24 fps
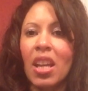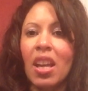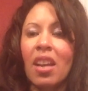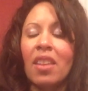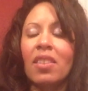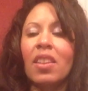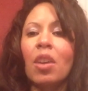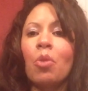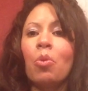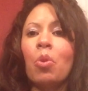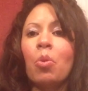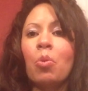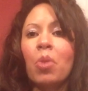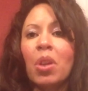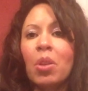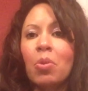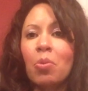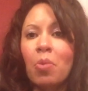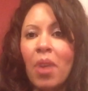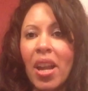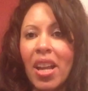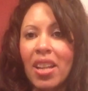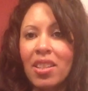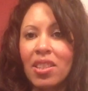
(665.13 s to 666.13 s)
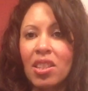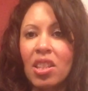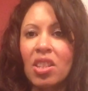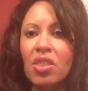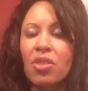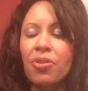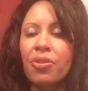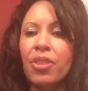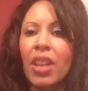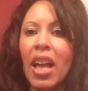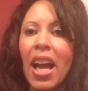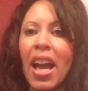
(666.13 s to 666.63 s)
that when we raise this
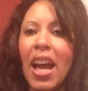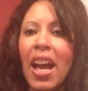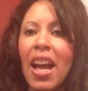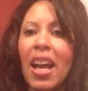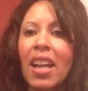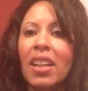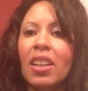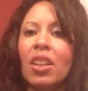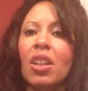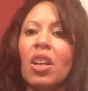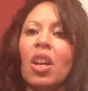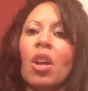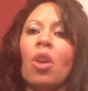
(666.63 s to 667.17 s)
flag,